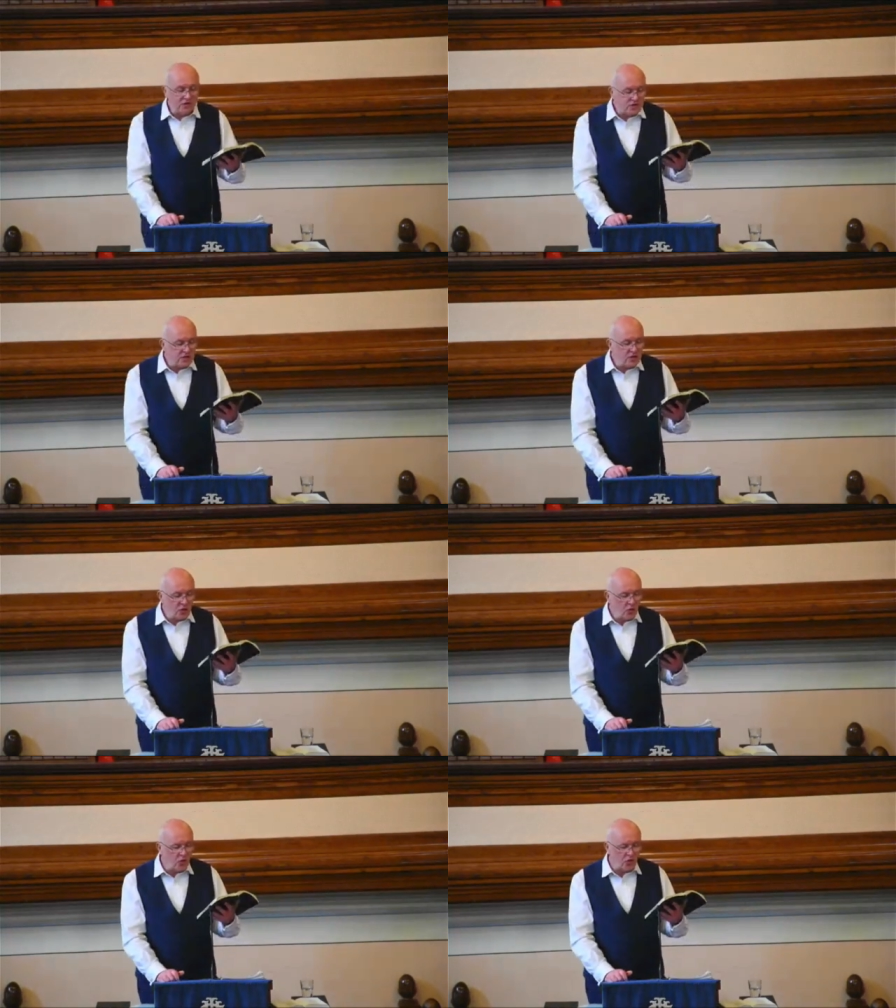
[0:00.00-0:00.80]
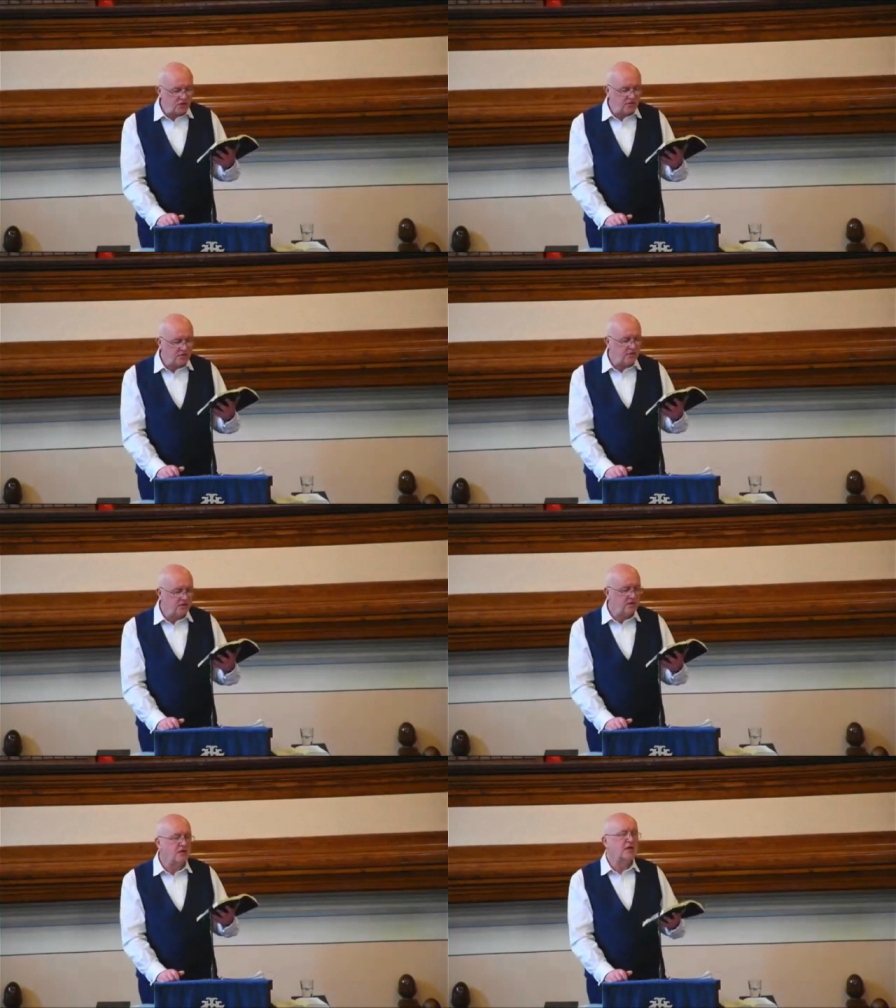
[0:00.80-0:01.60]
the Lord.
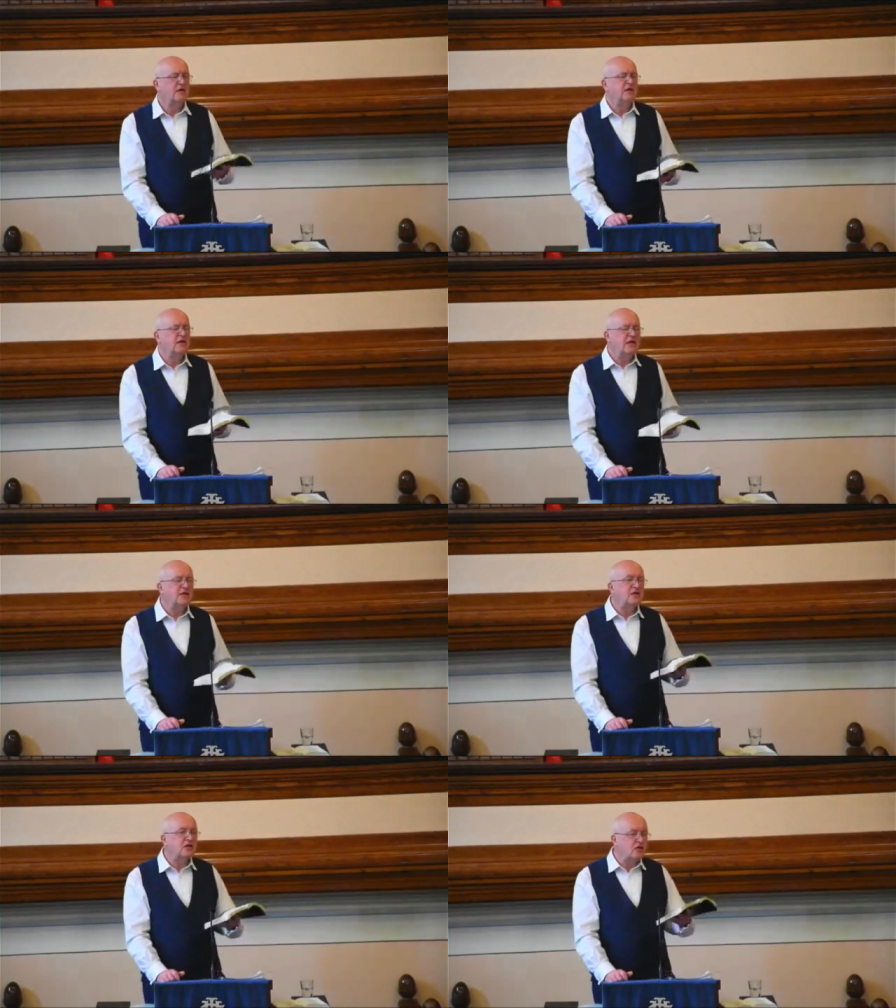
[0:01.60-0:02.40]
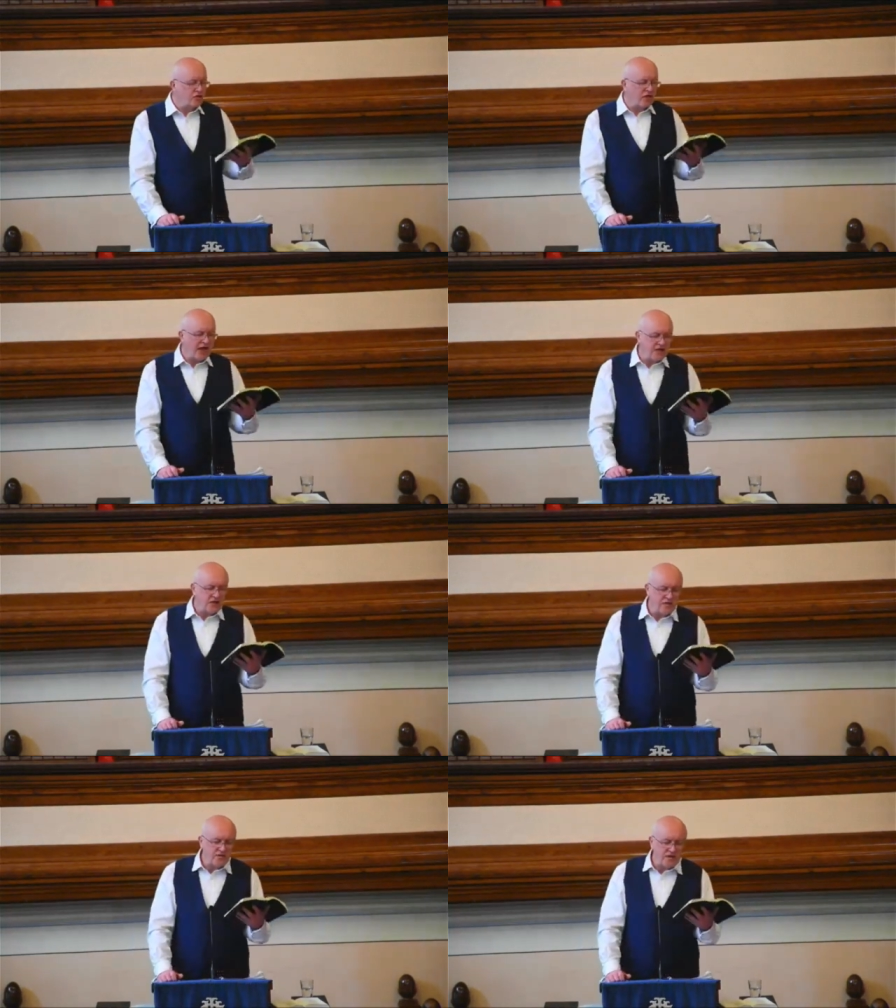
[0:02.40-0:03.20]
He is the creator
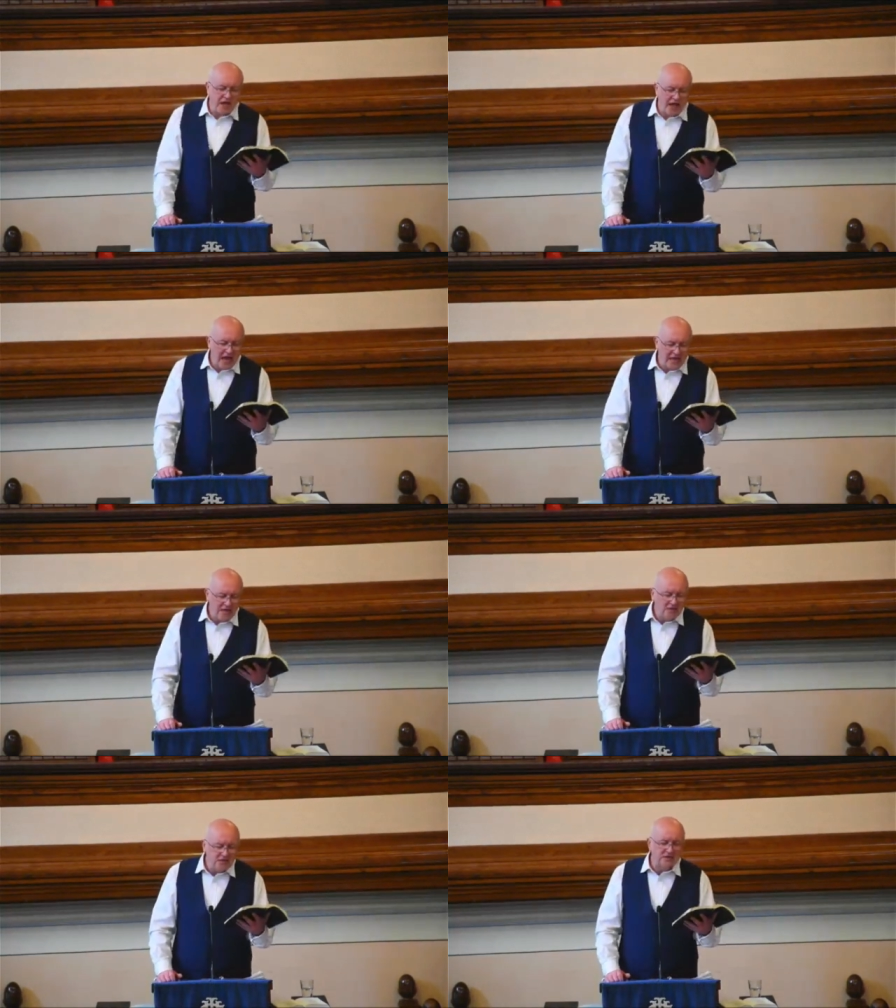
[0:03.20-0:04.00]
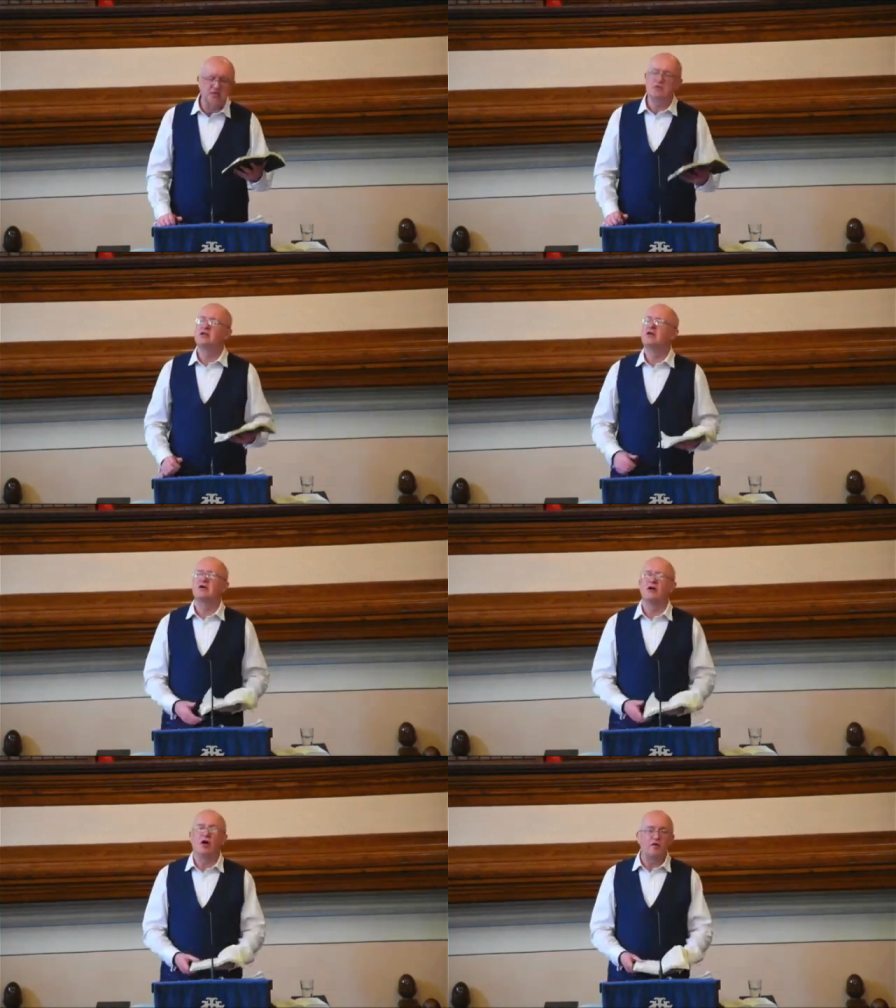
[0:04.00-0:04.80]
of the ends
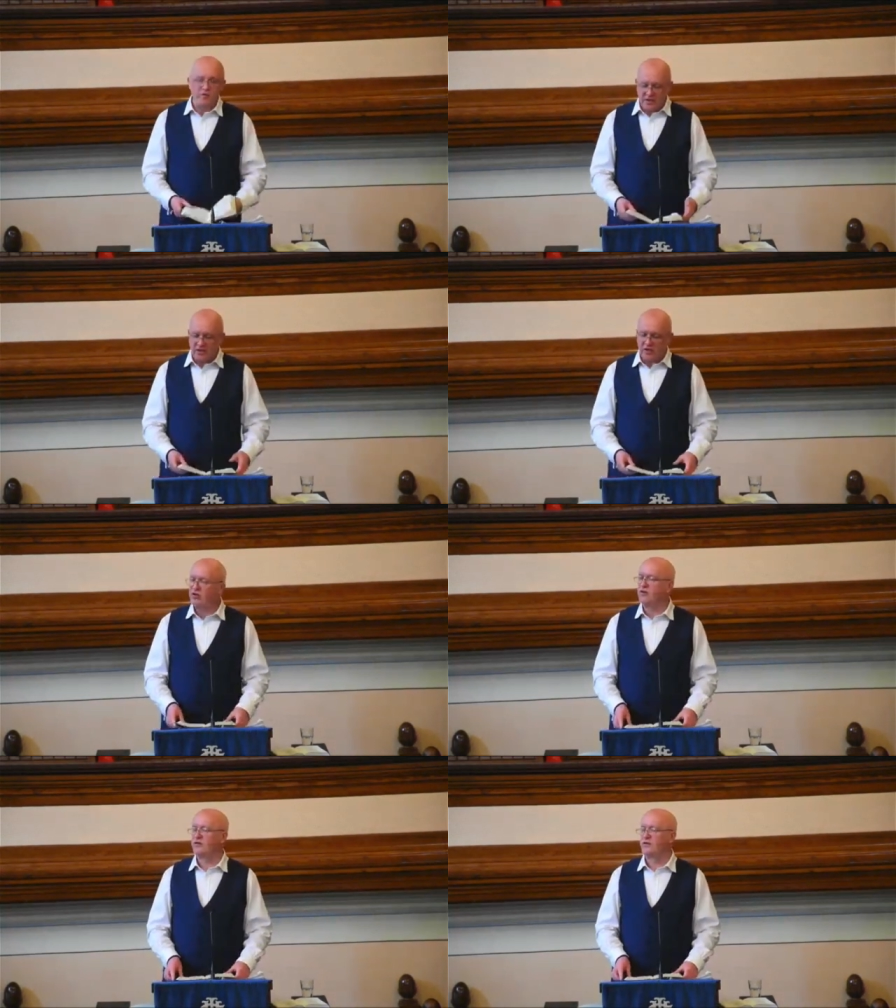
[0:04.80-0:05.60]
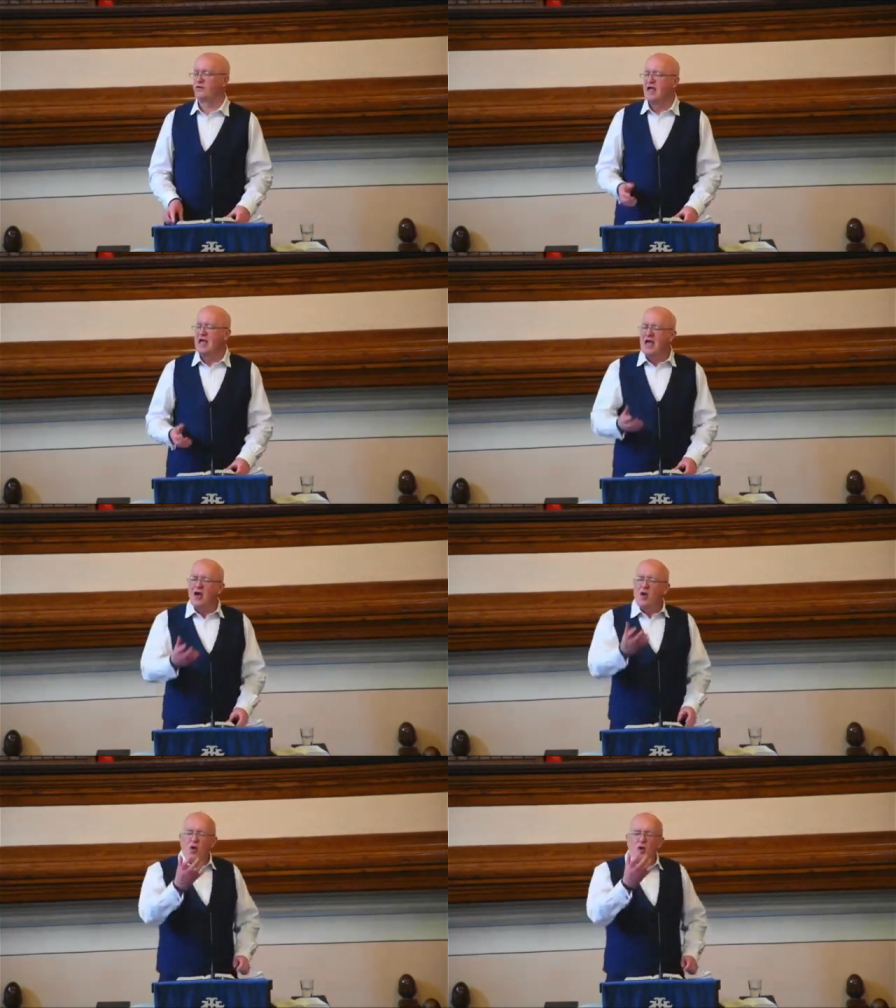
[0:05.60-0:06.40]
of the earth.
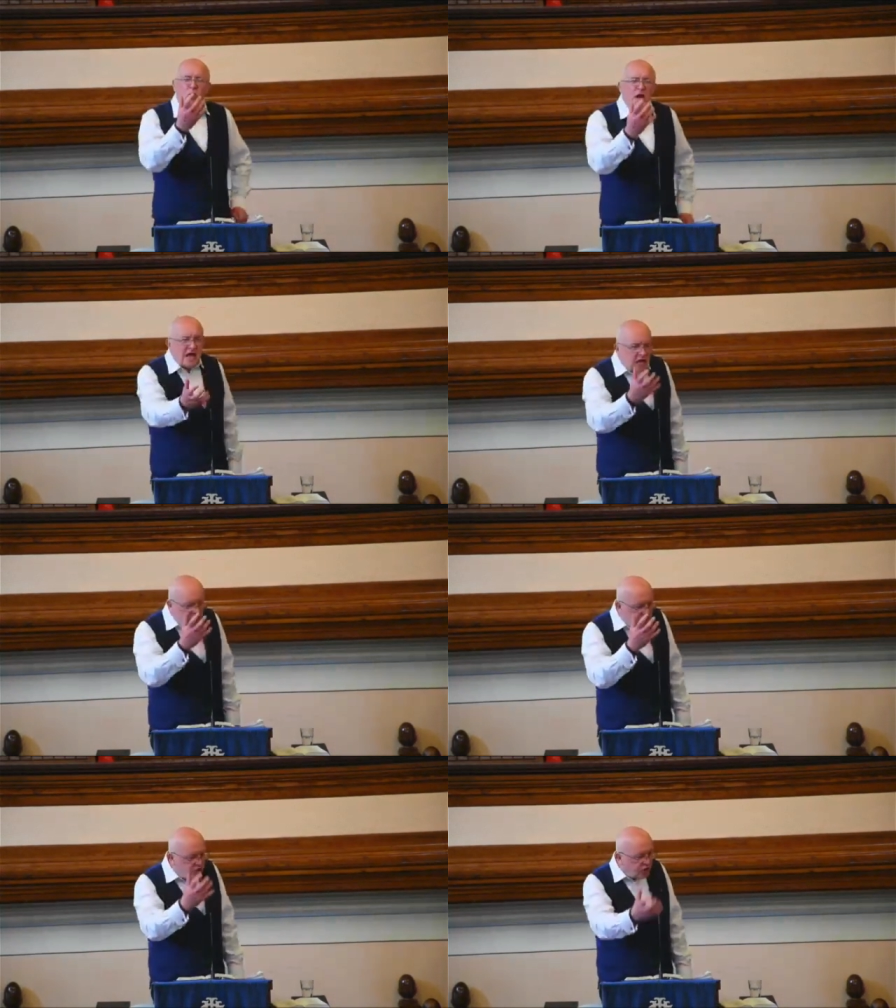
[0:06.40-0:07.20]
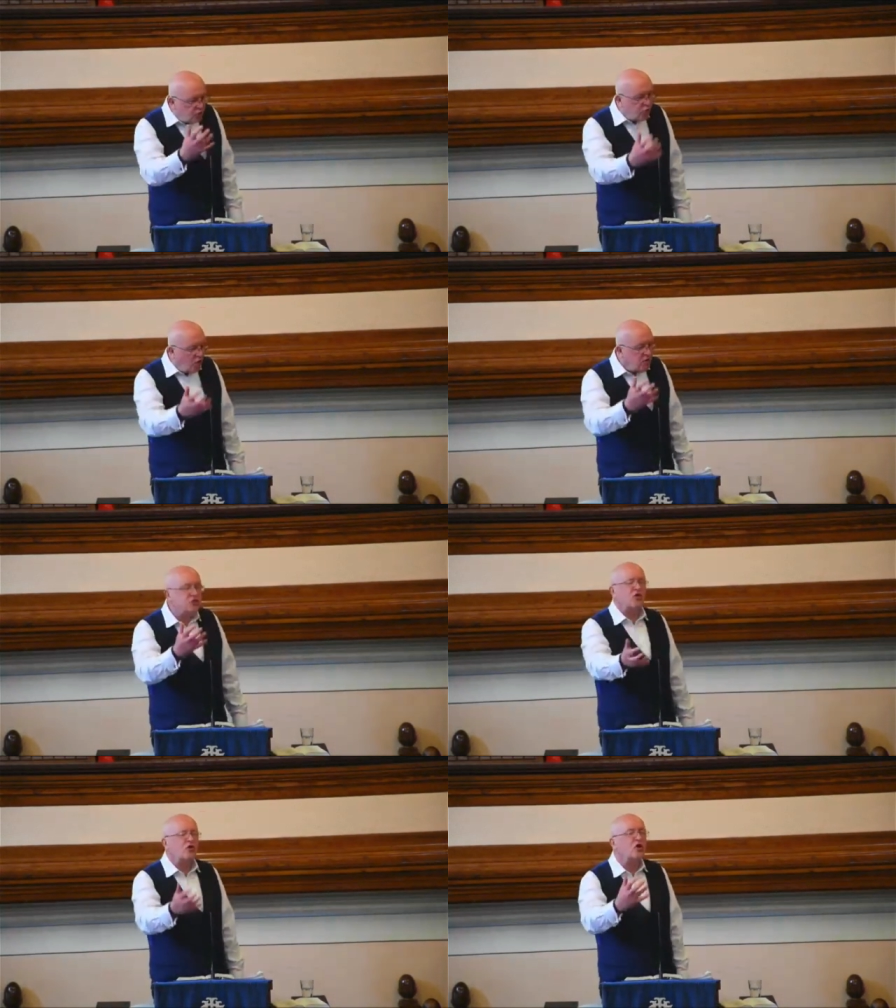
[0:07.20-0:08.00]
Where do you want
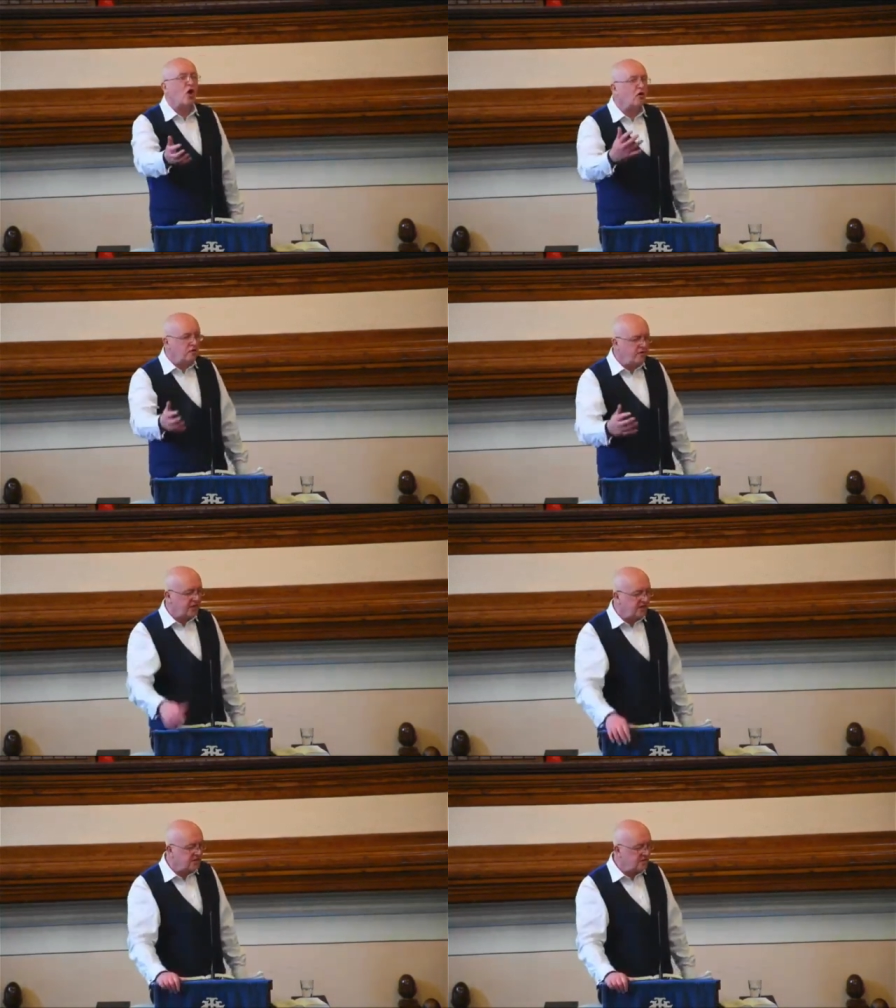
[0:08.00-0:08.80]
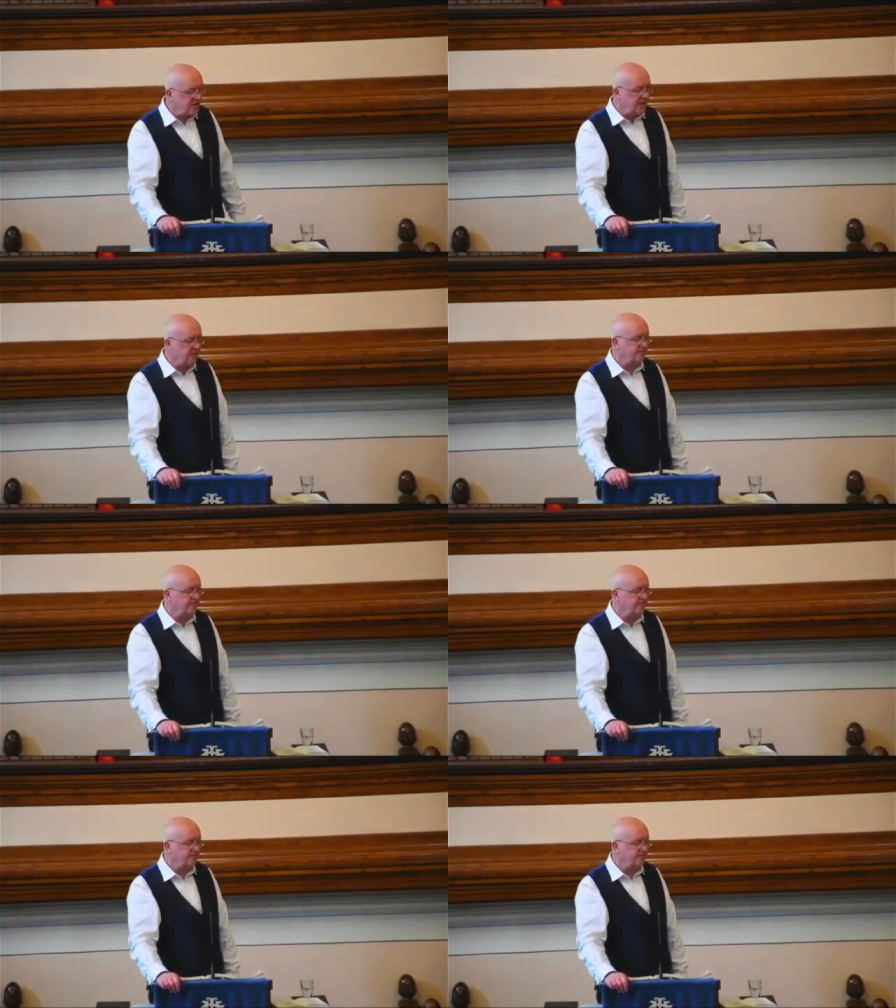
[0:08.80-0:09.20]
your confidence to be?